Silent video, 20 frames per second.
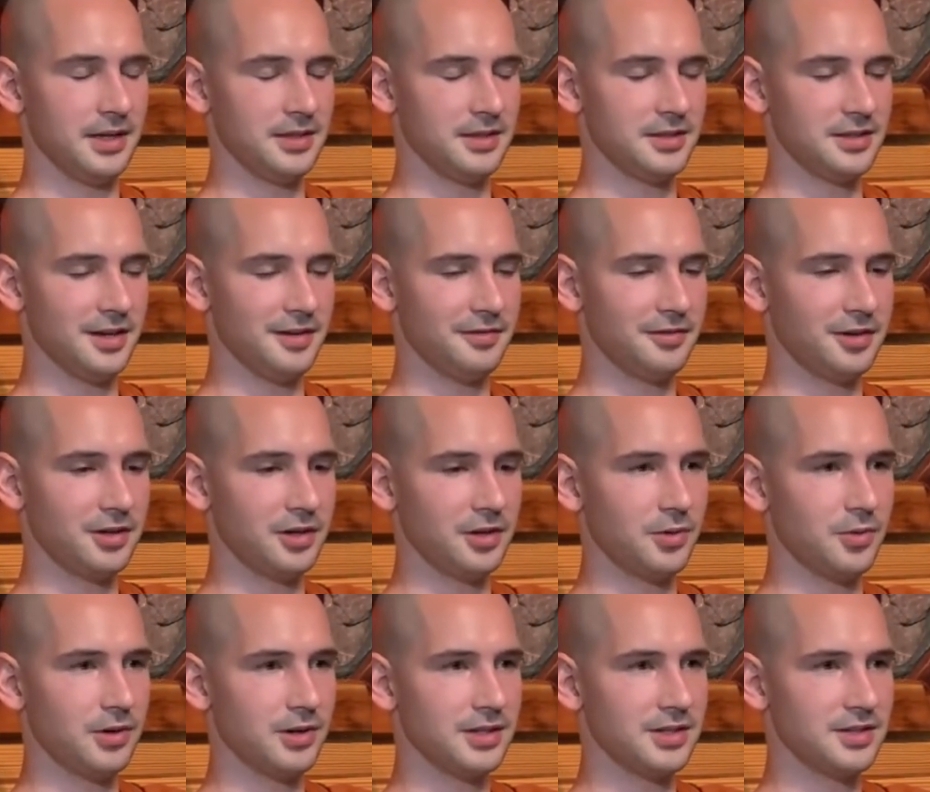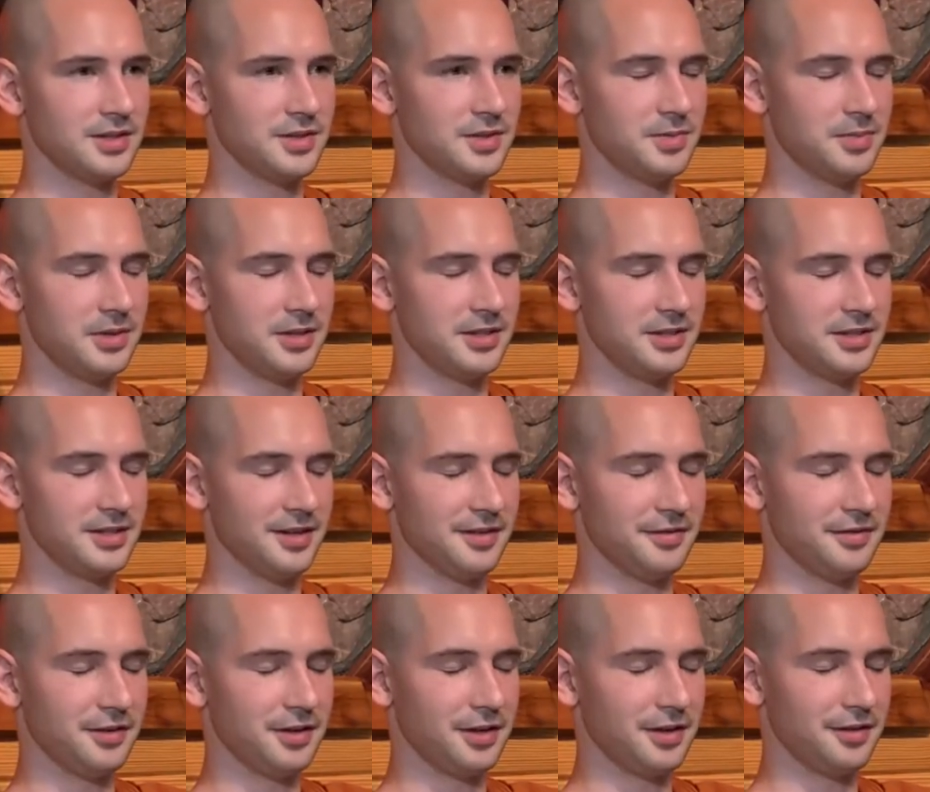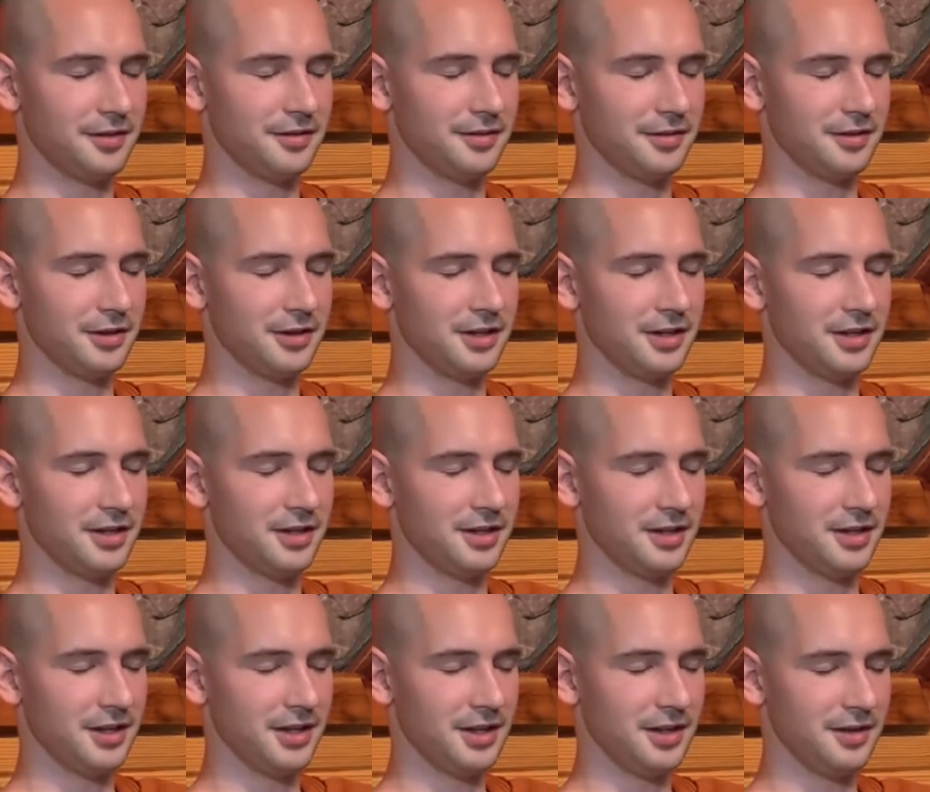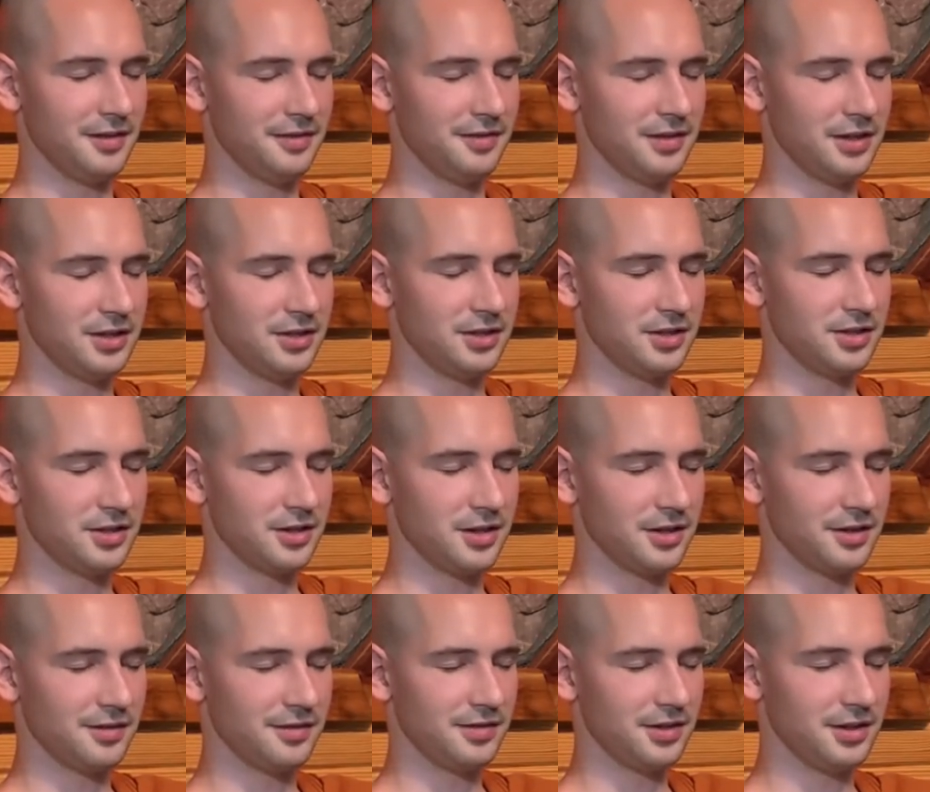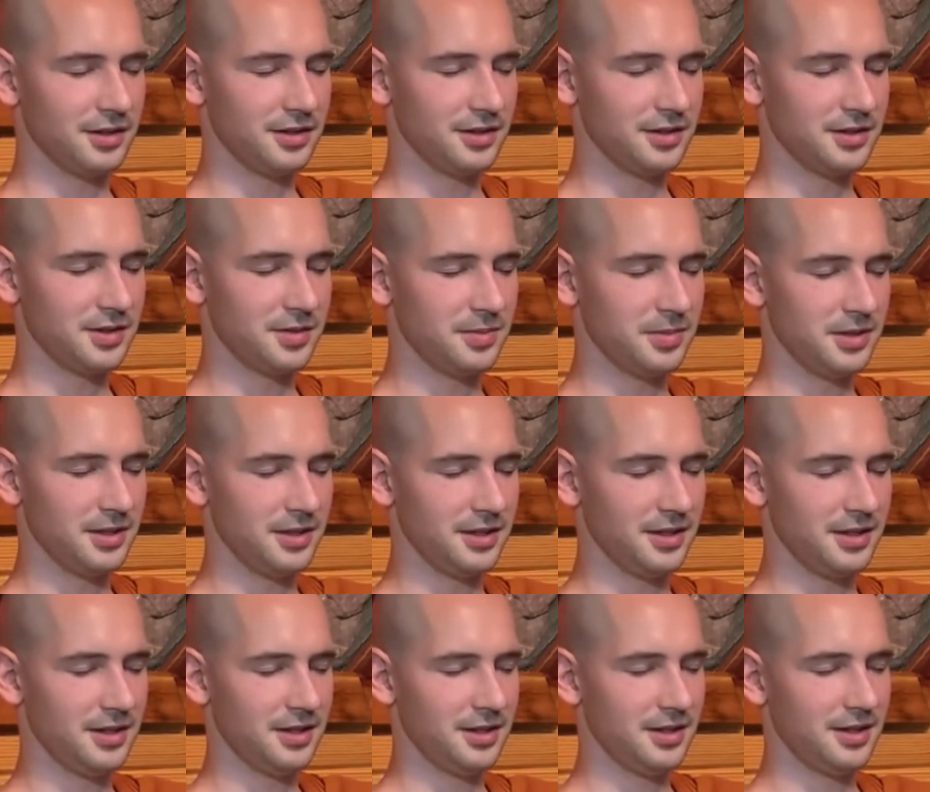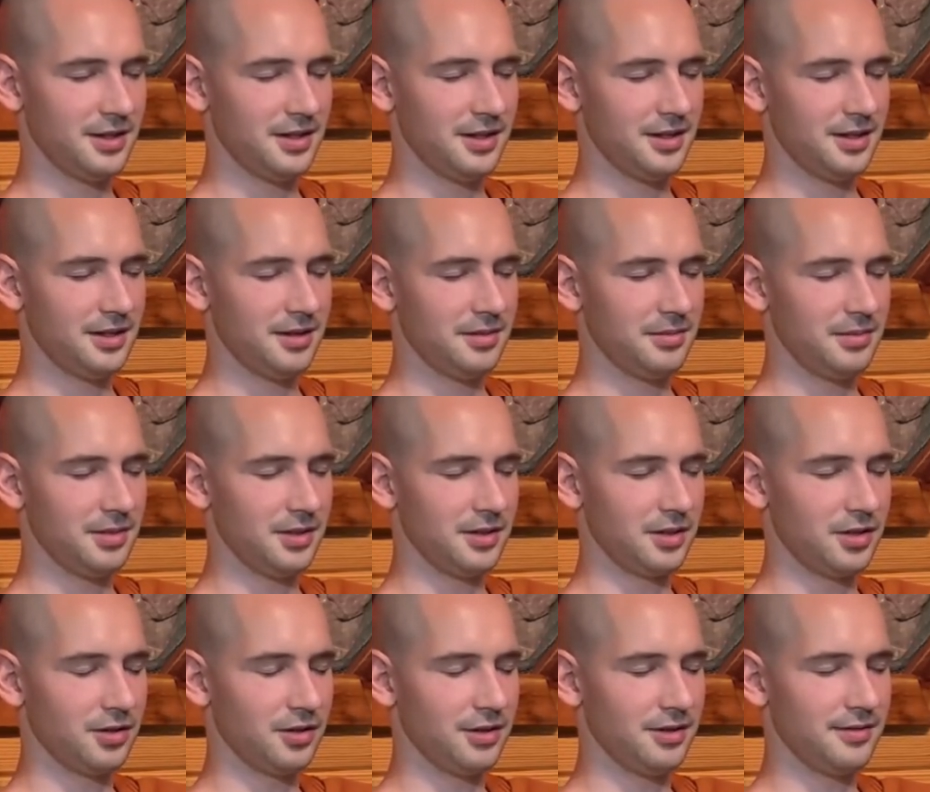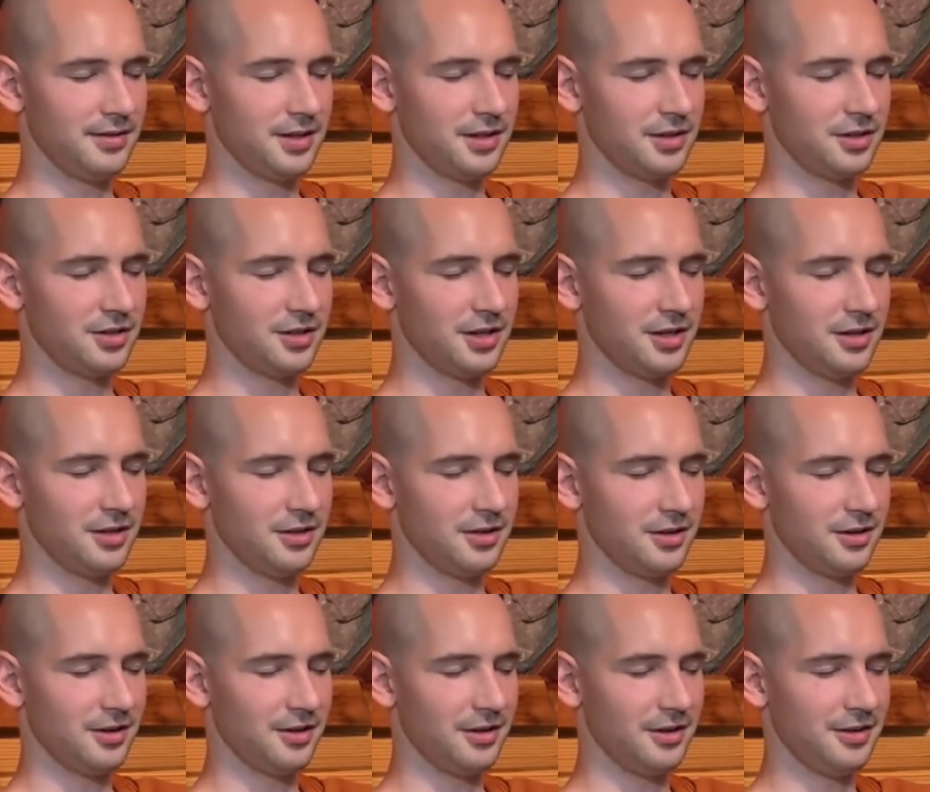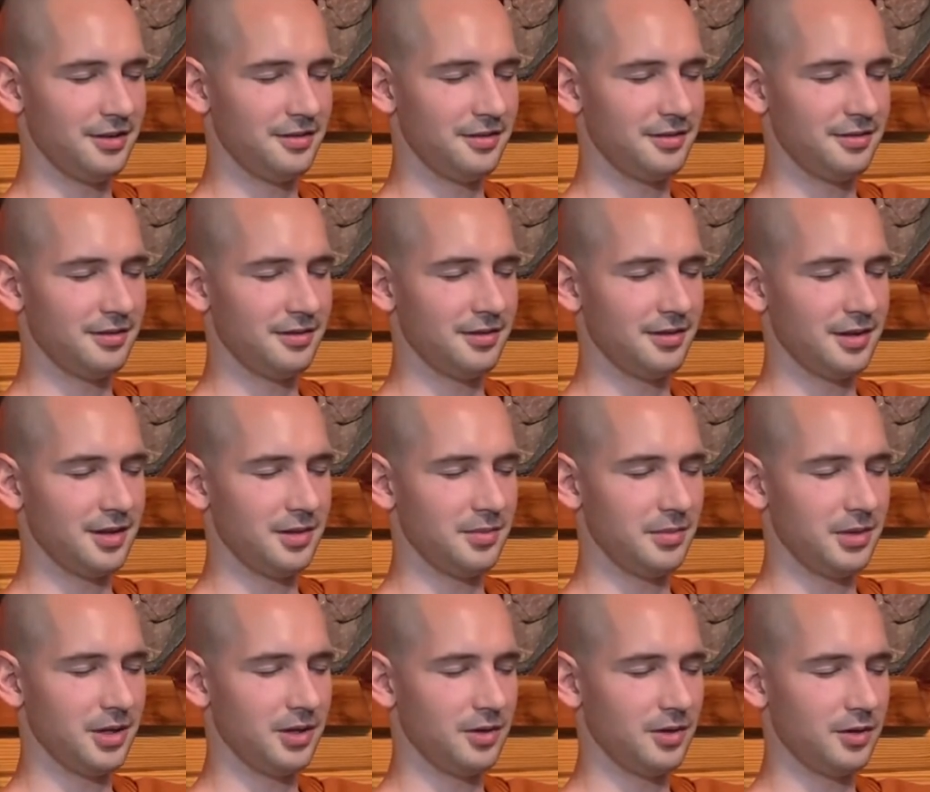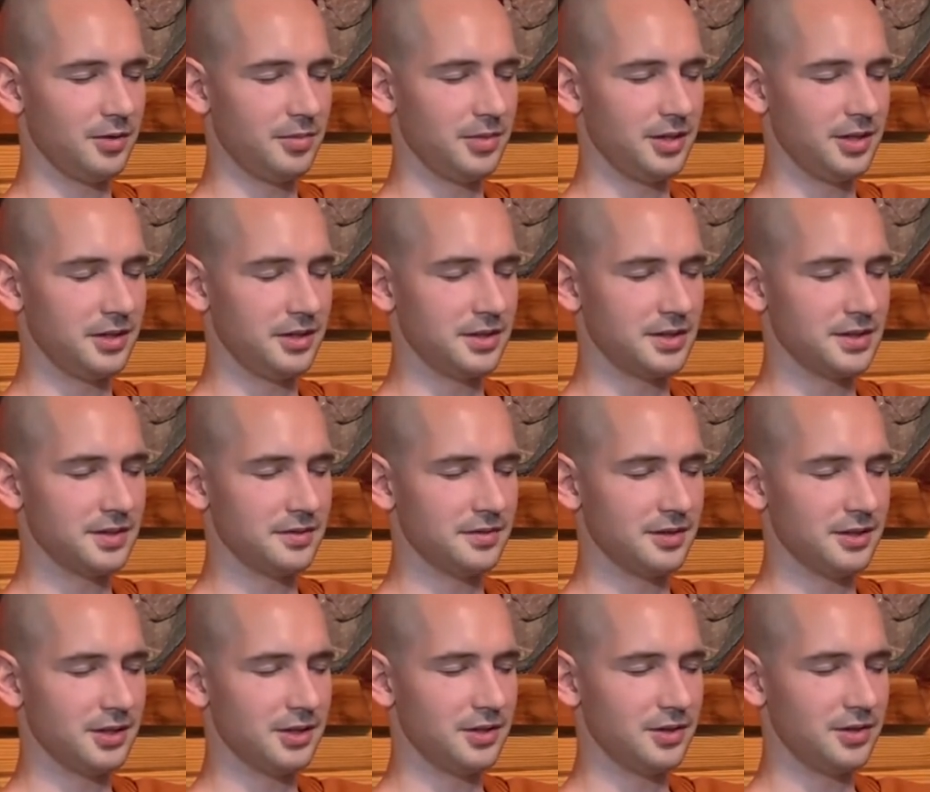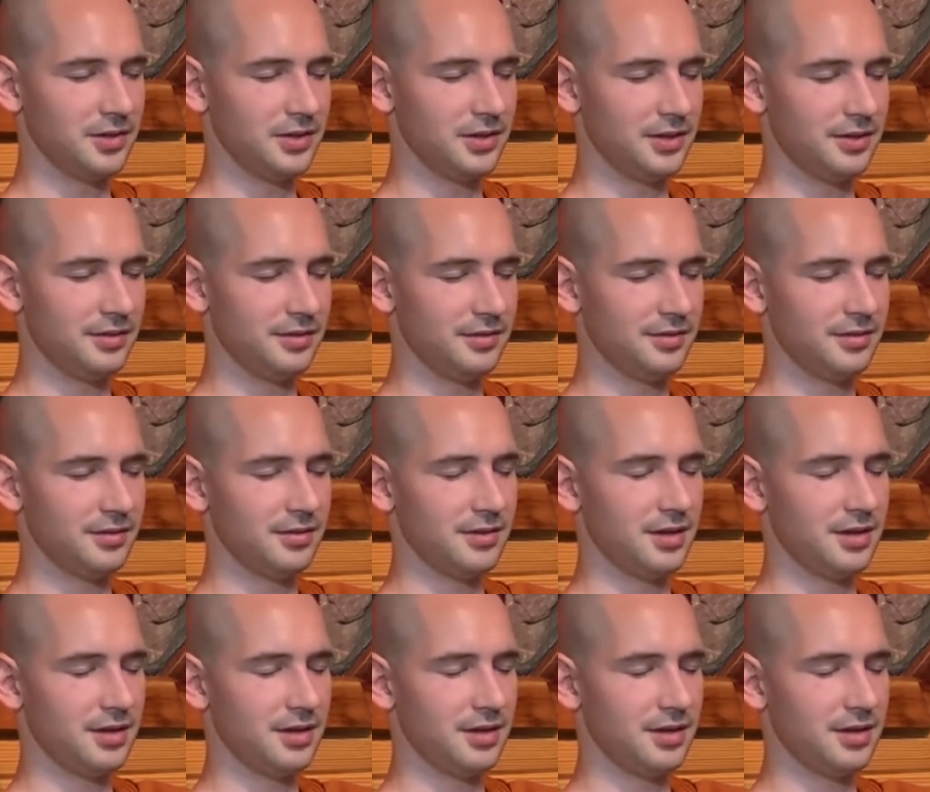May suffering ones be suffering free, and the fear-struck fearless be. The grieving shed all grief, and may all beings find relief.